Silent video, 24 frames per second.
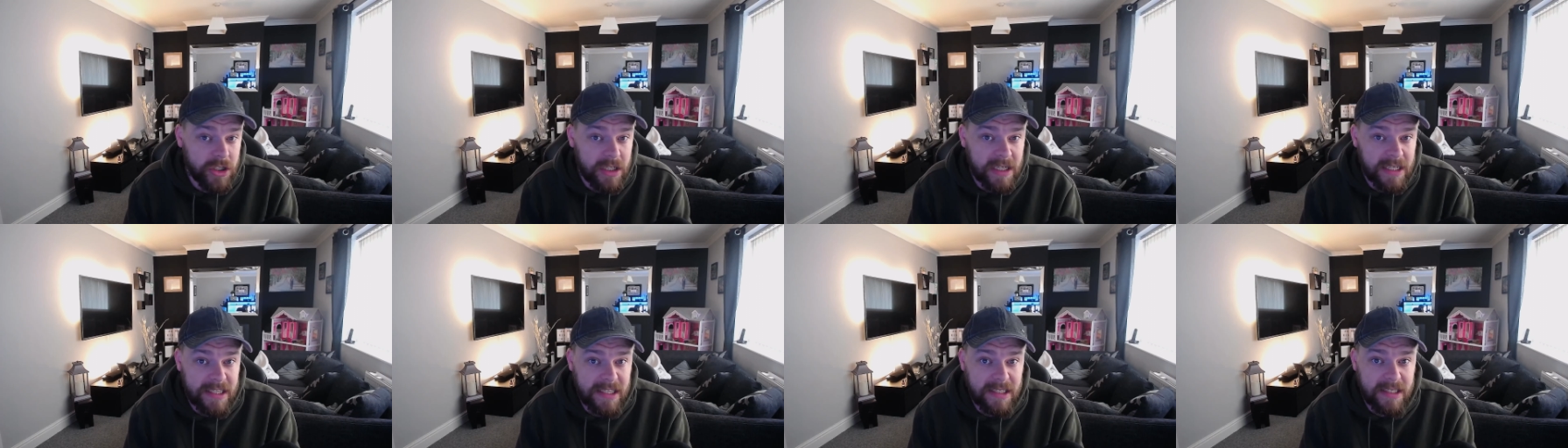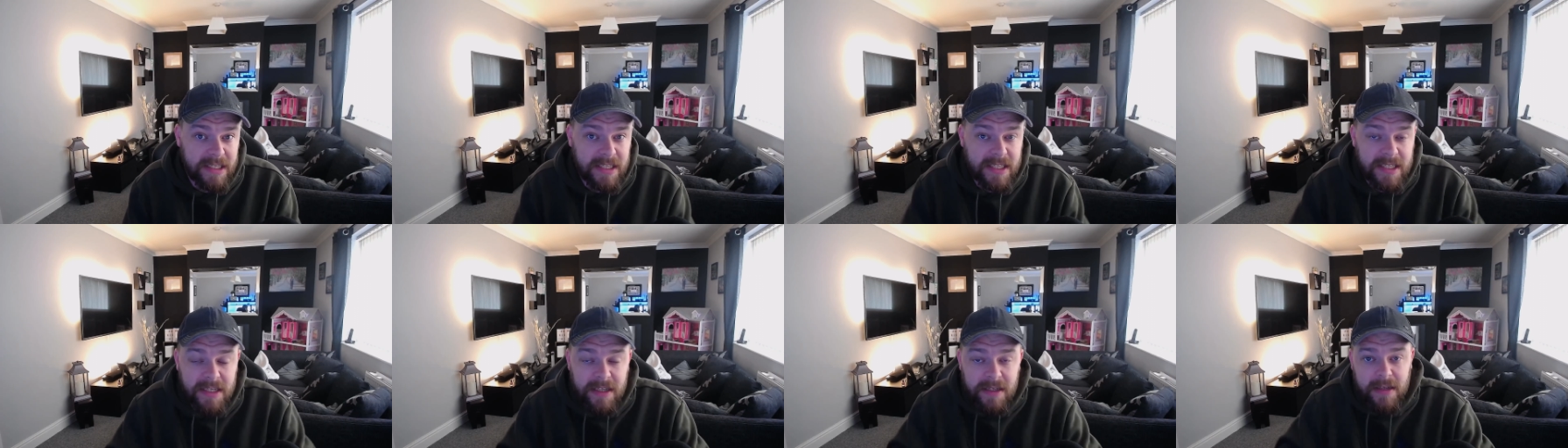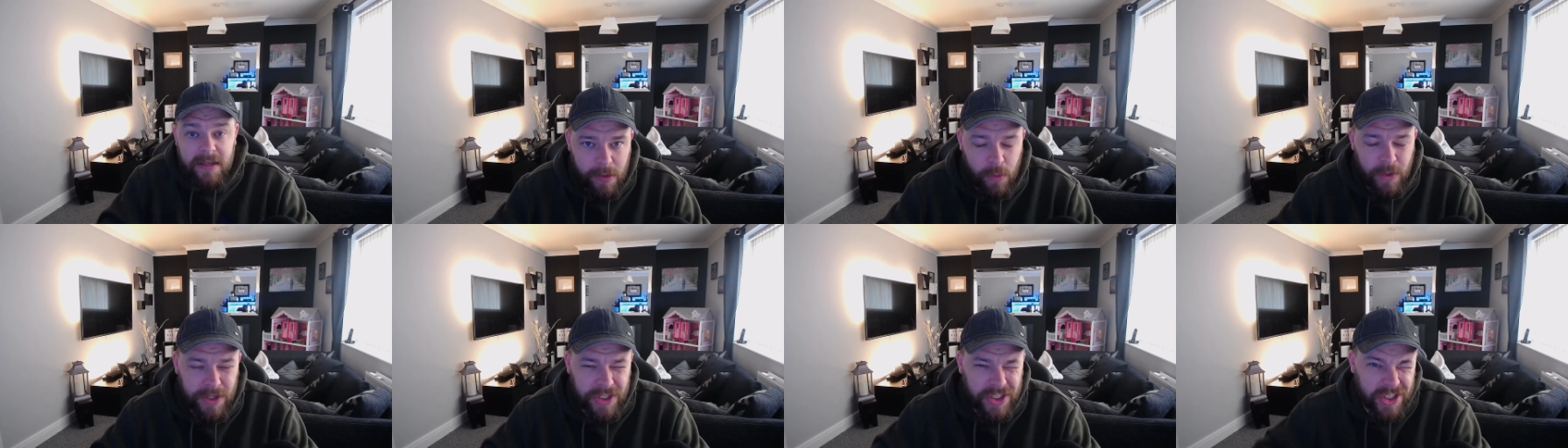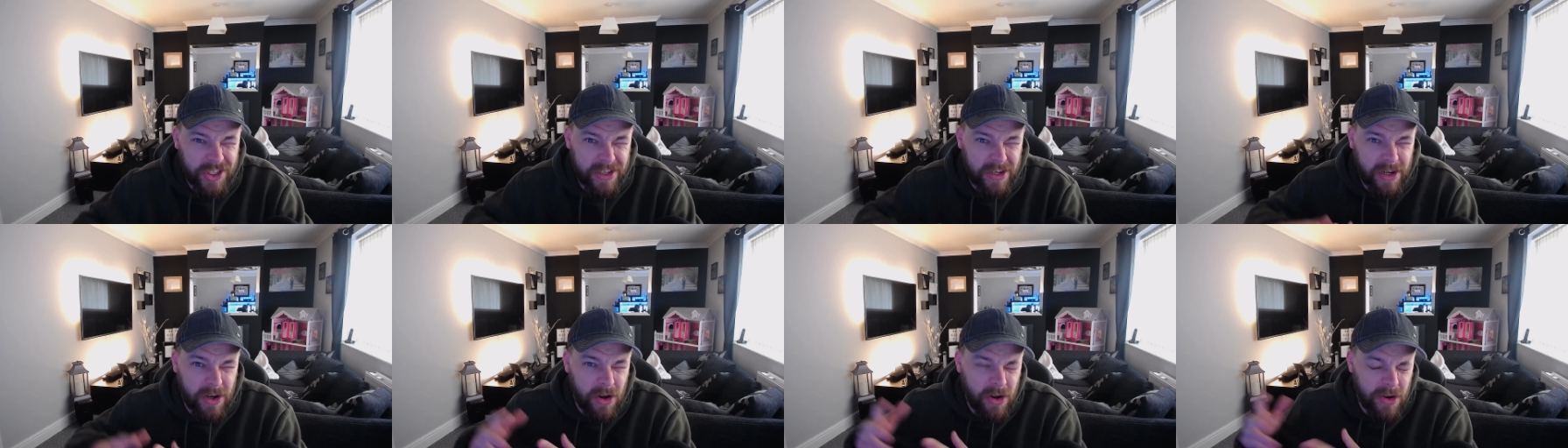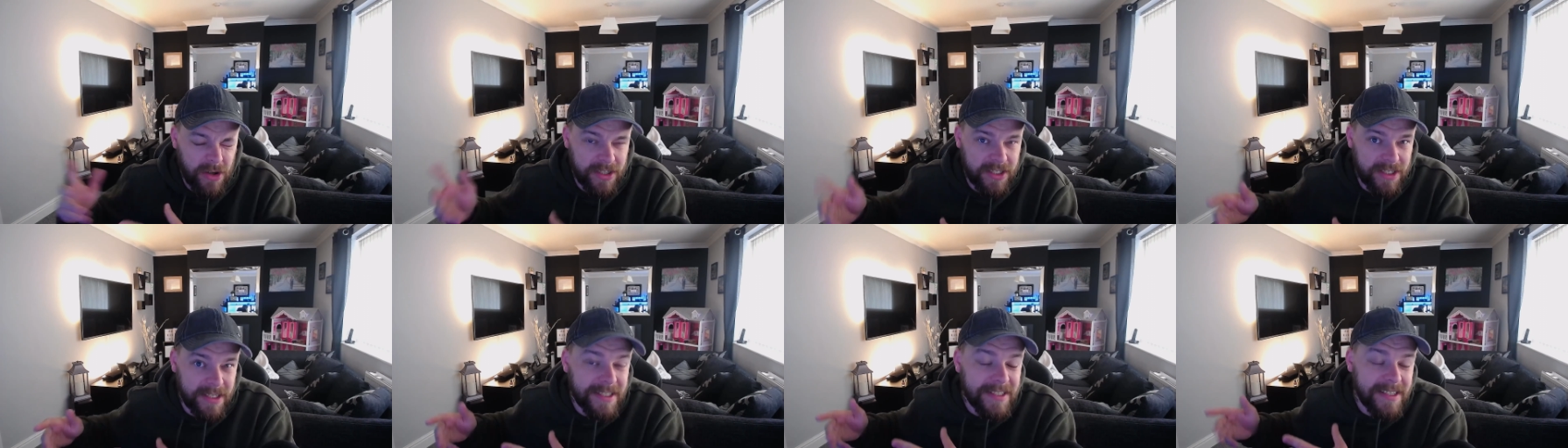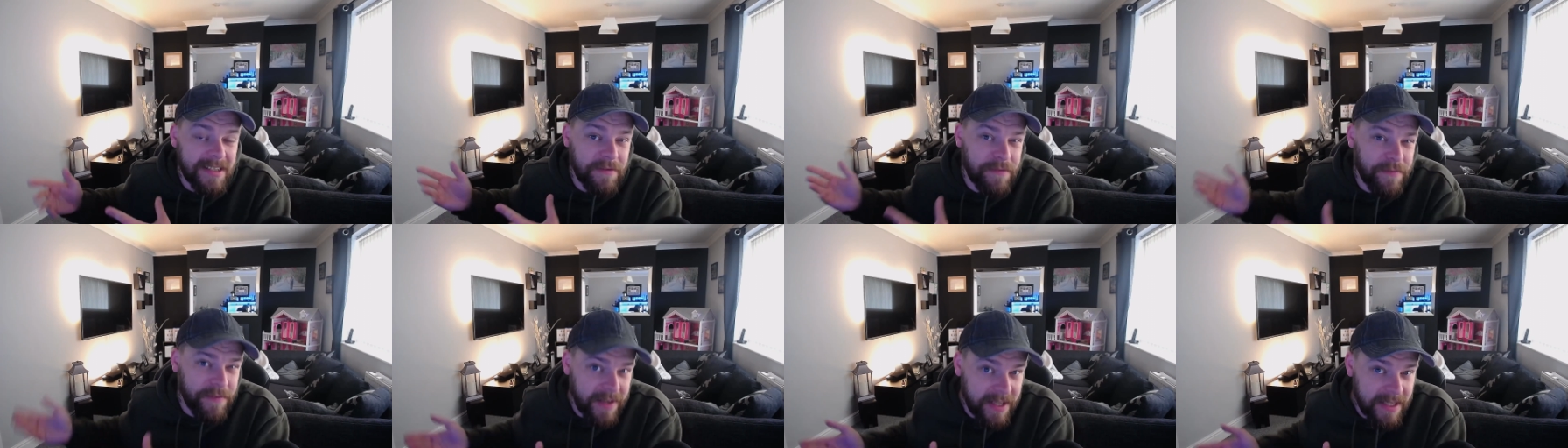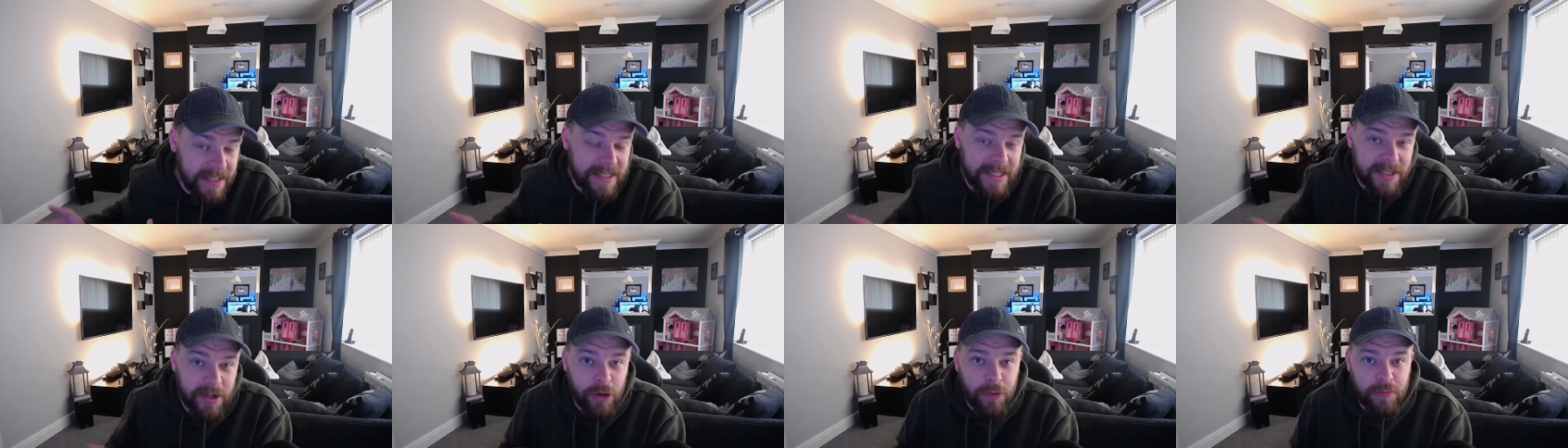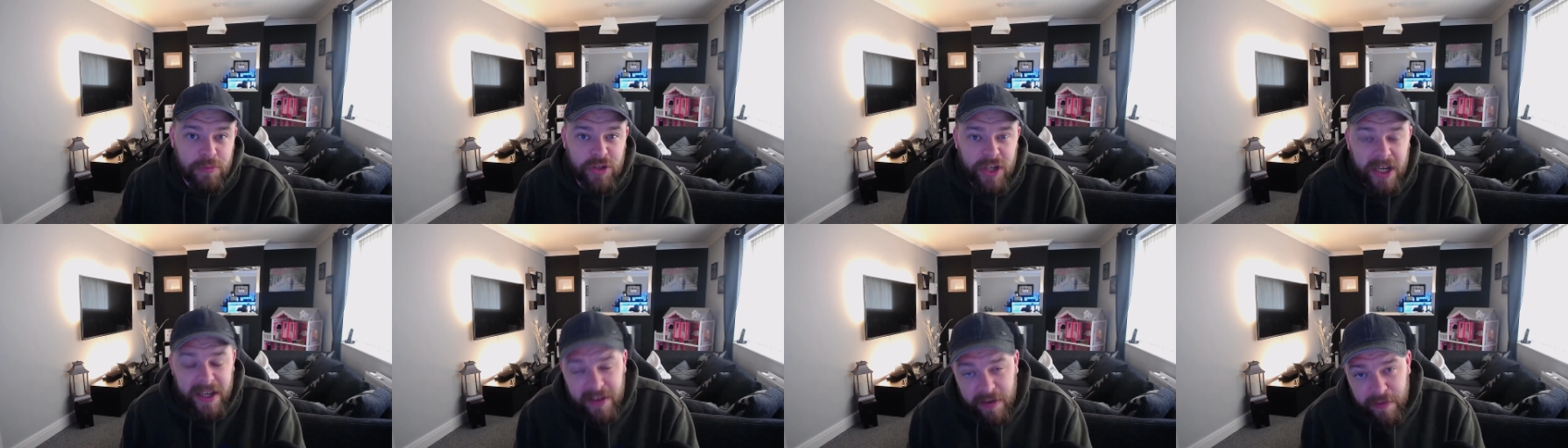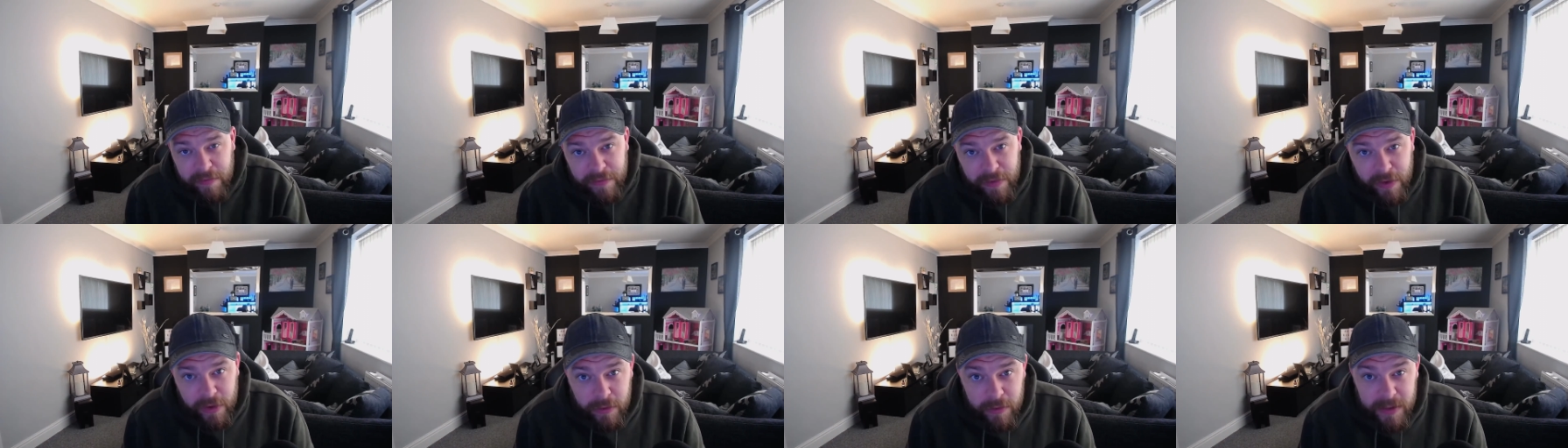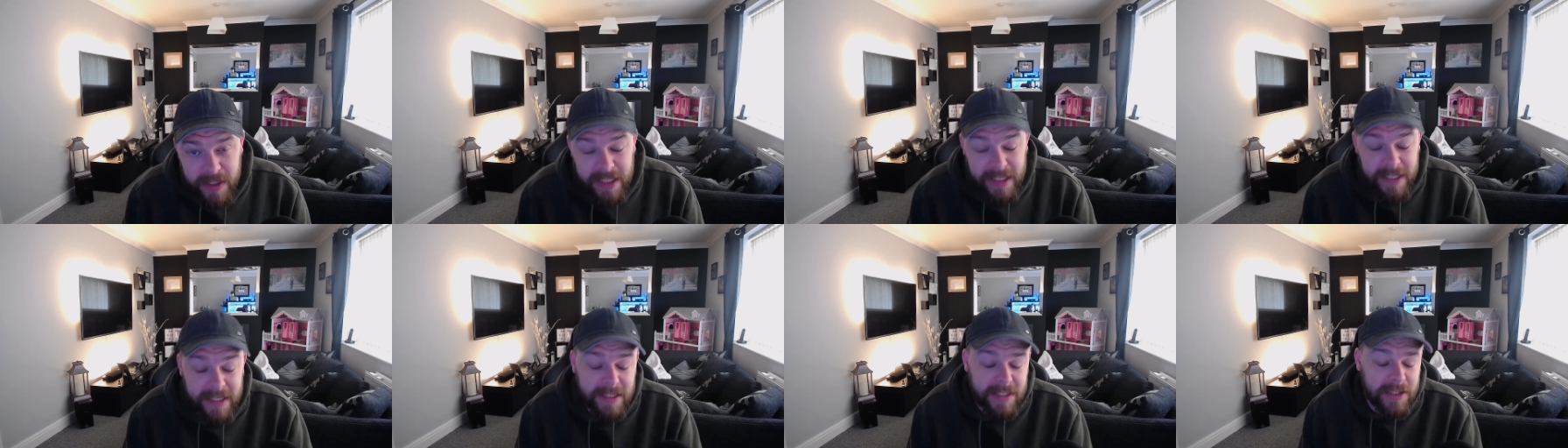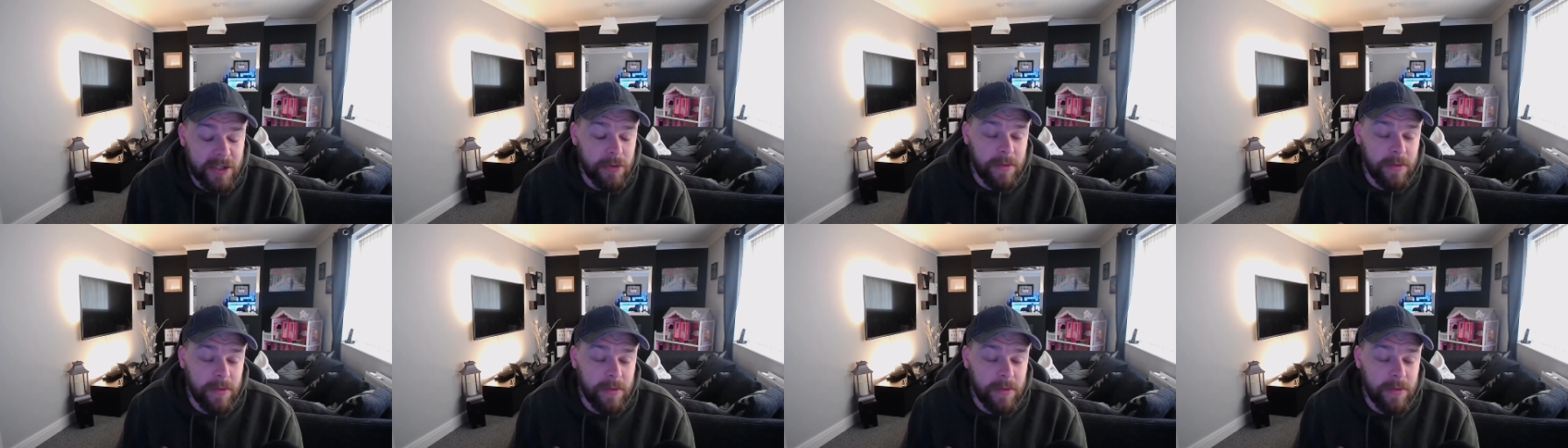lists, which kind of defeats the object of using it.